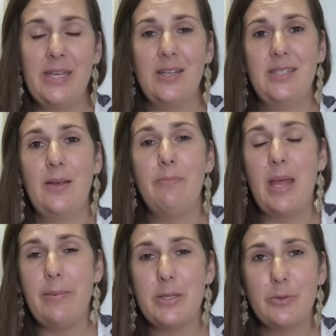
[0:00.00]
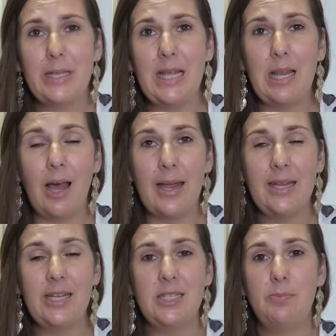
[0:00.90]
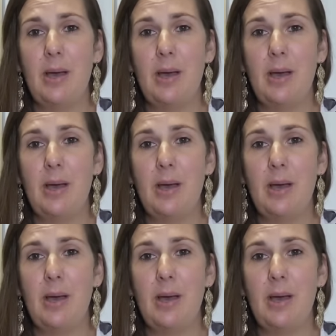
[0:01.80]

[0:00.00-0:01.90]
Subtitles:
Now, some babies really like it.